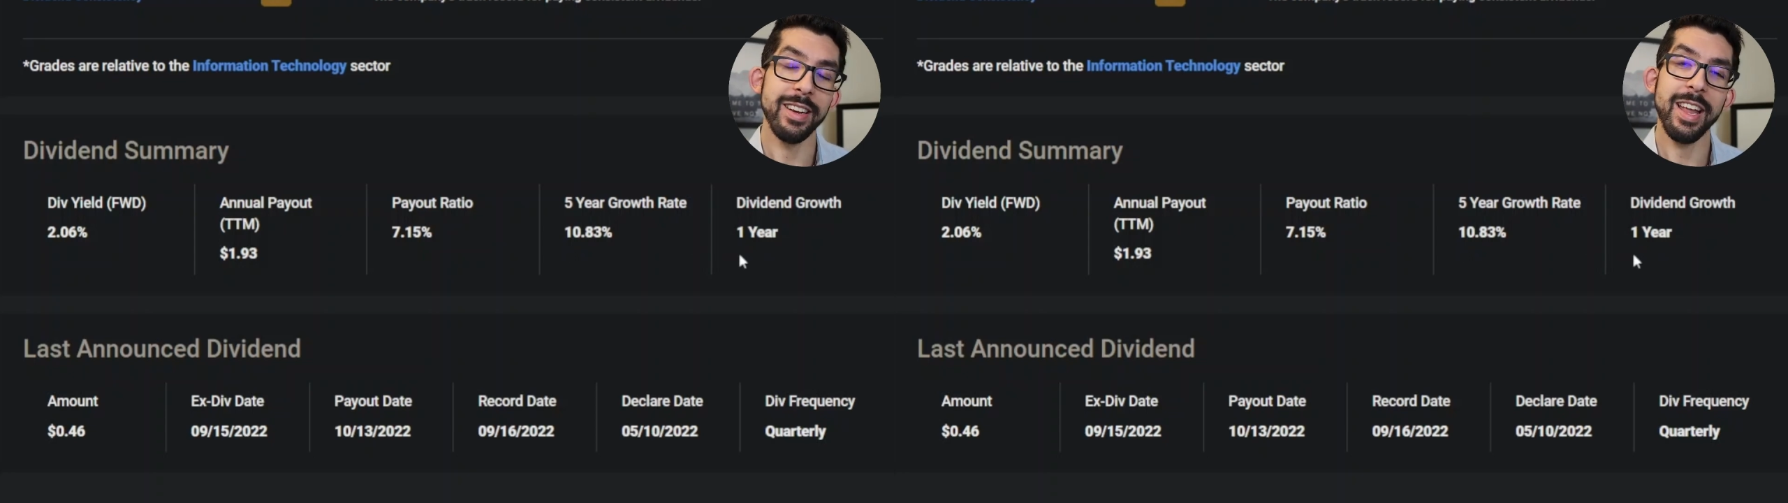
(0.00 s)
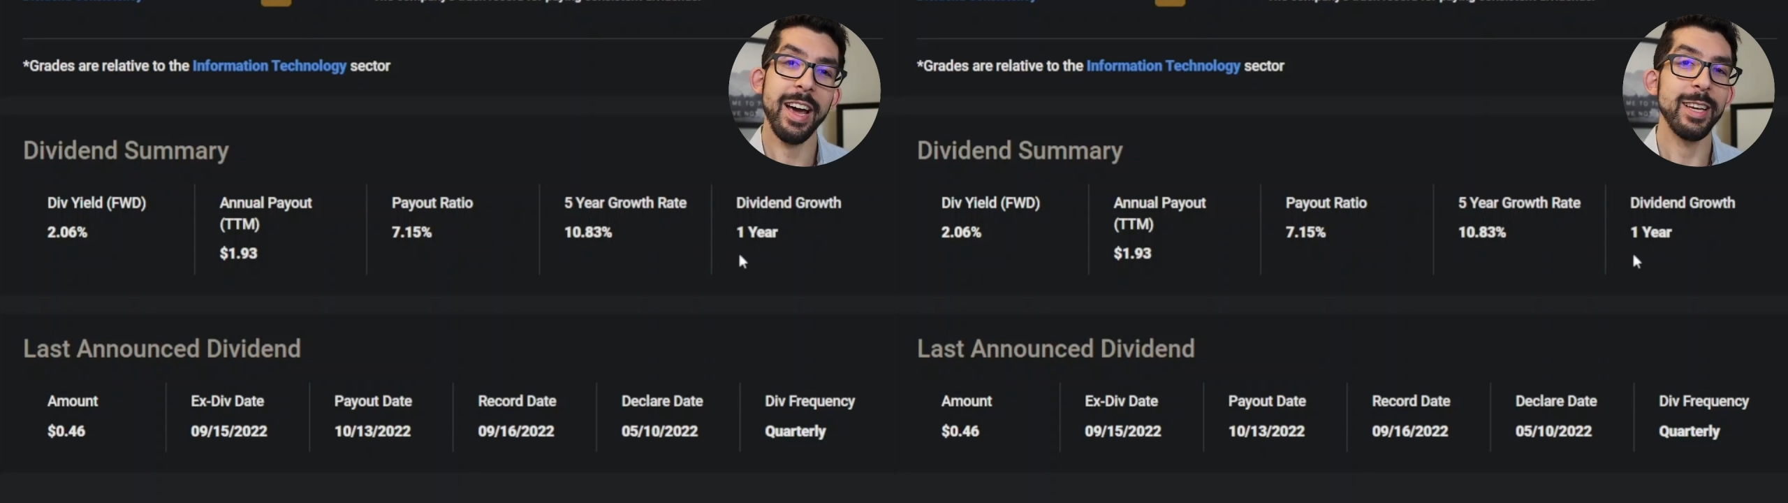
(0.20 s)

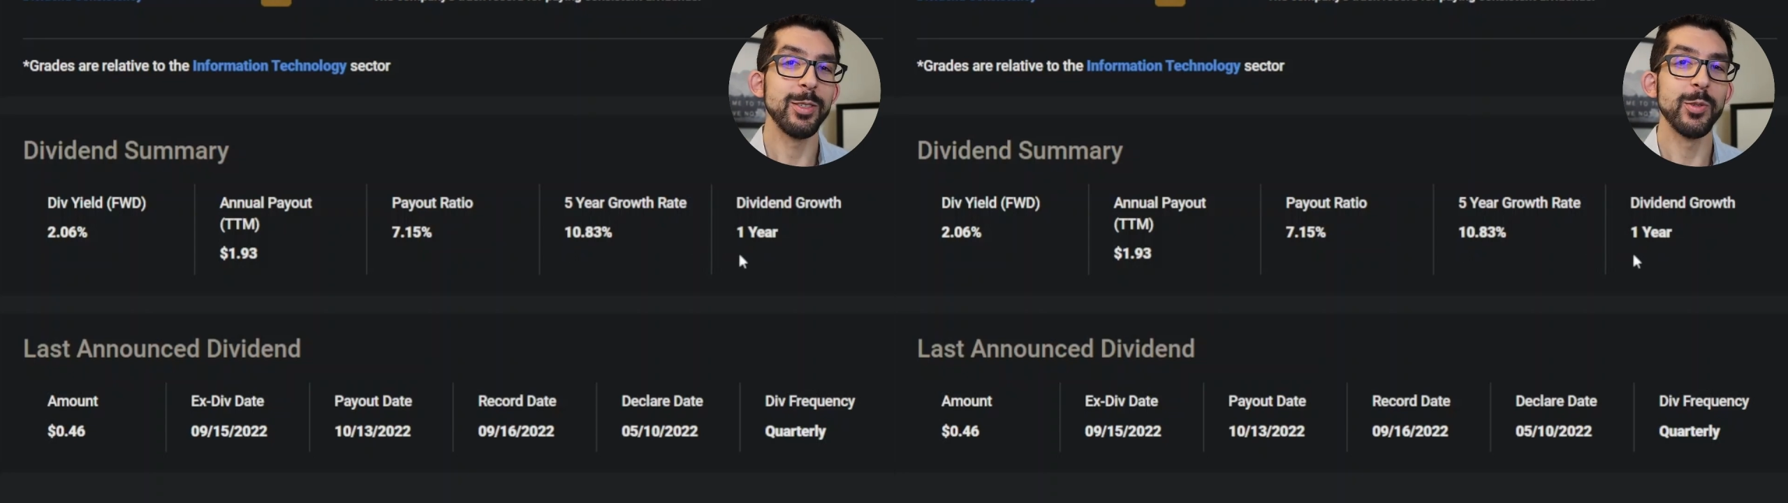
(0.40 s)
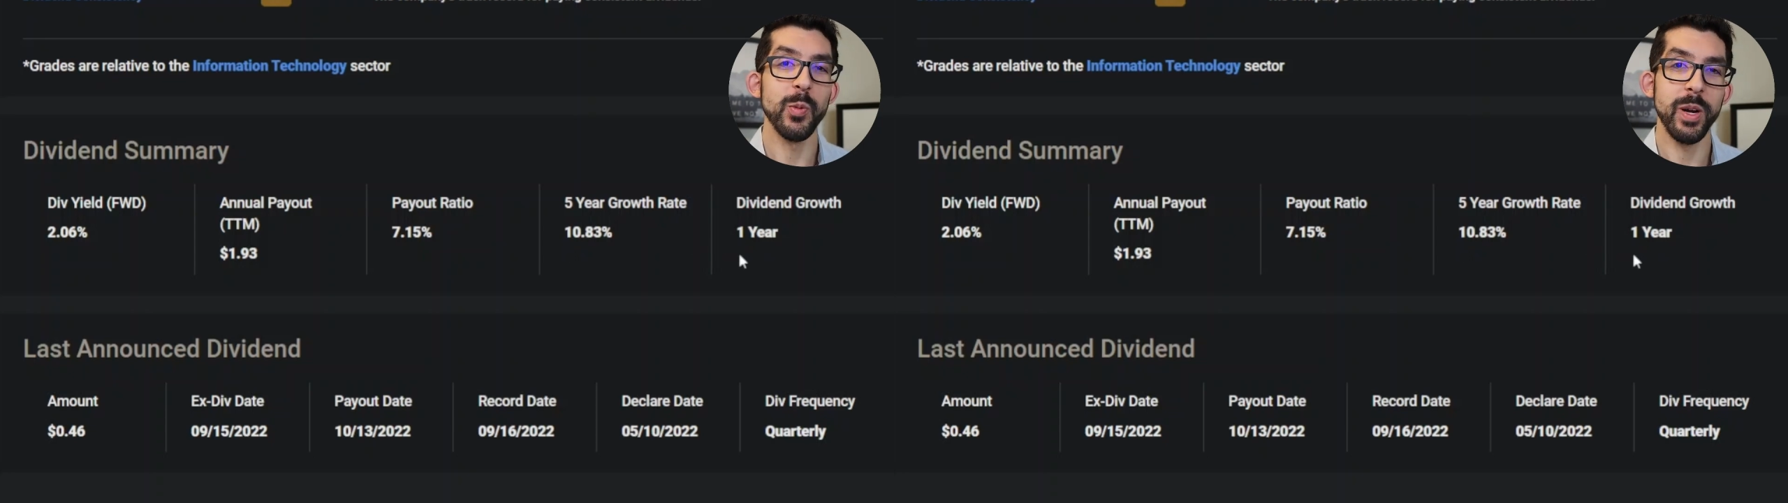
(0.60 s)

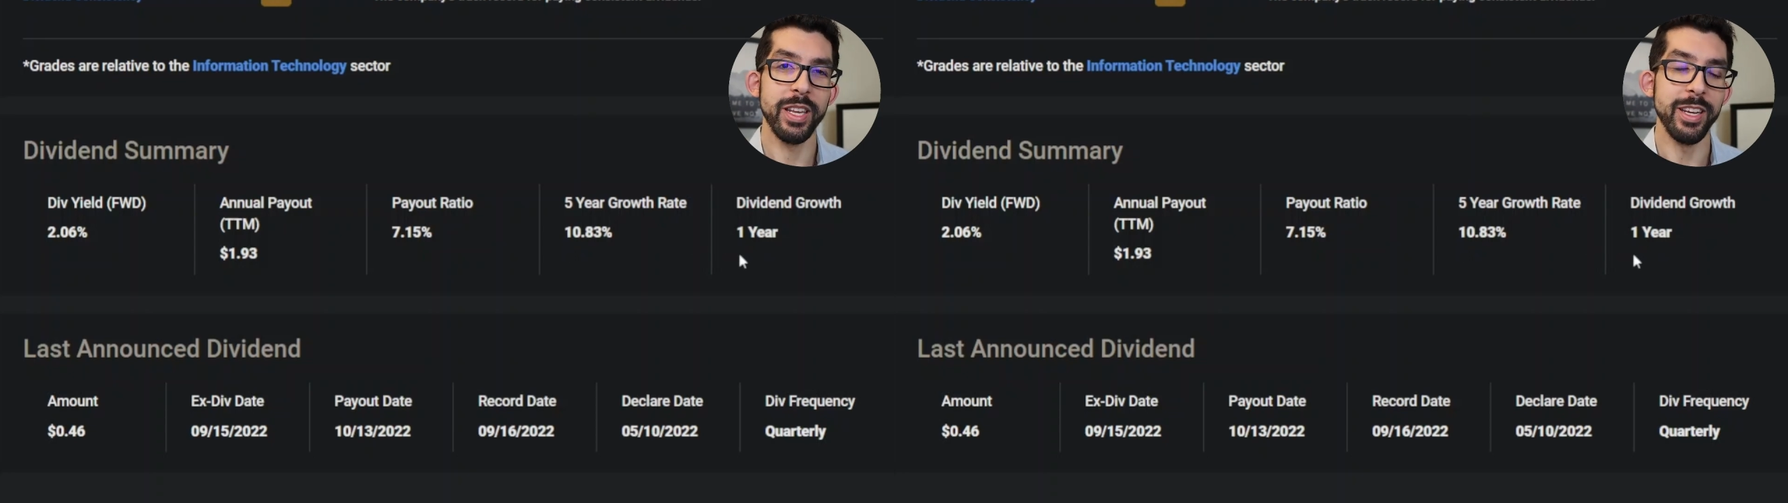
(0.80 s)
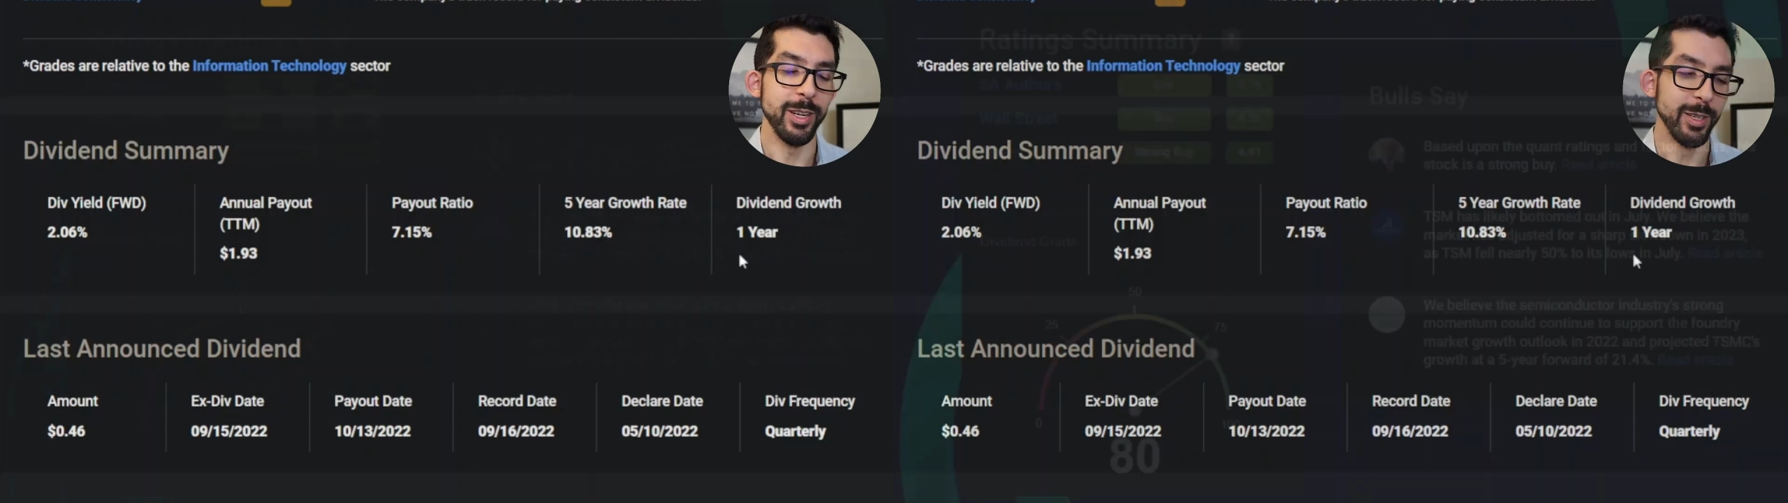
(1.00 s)
nice
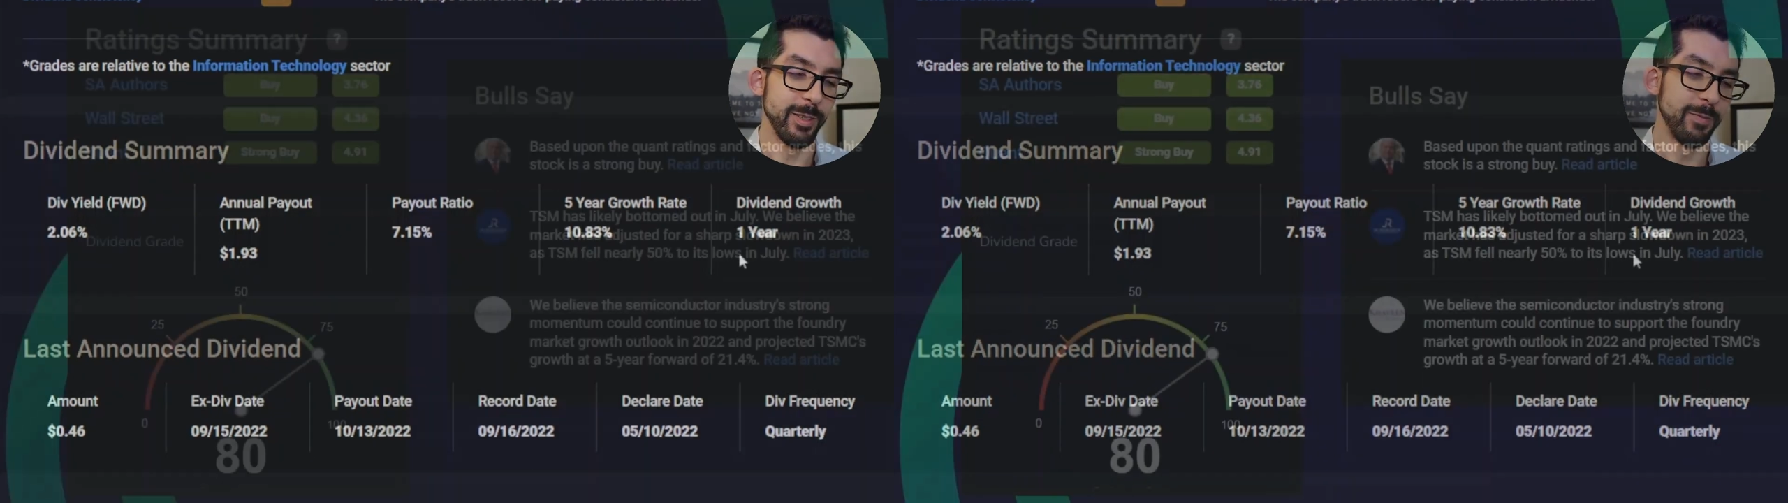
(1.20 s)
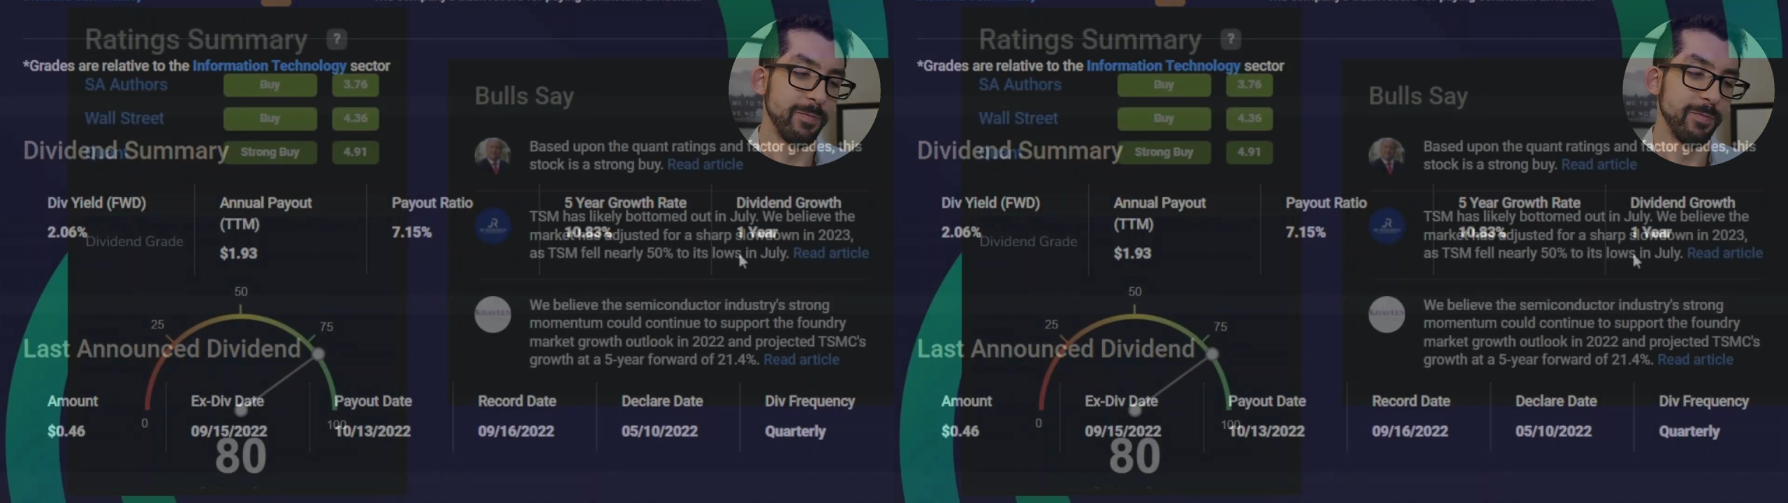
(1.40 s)
one year.